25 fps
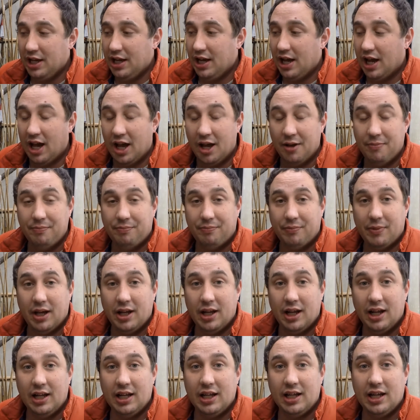And
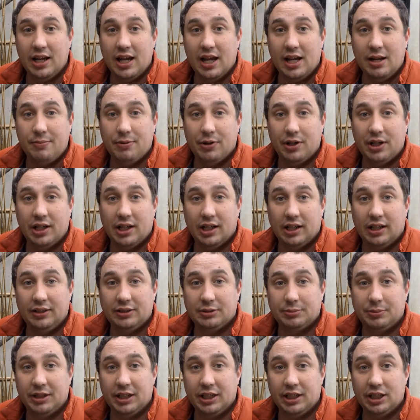anybody that leaves
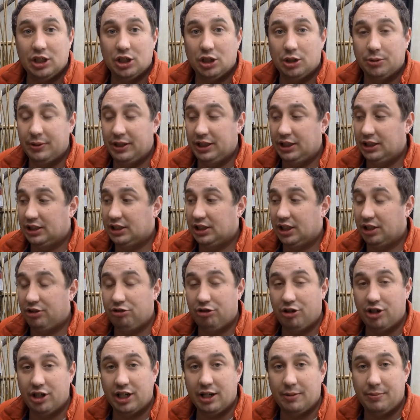me any comments, I'll
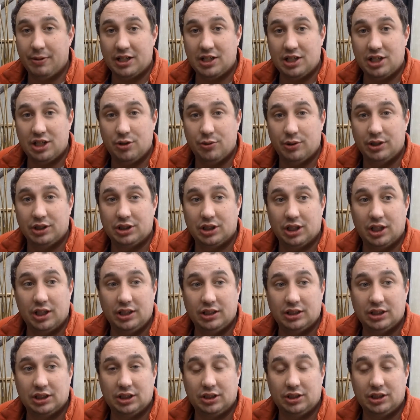try and get back to you as
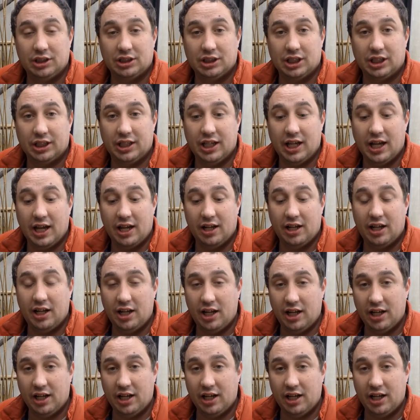soon as I can.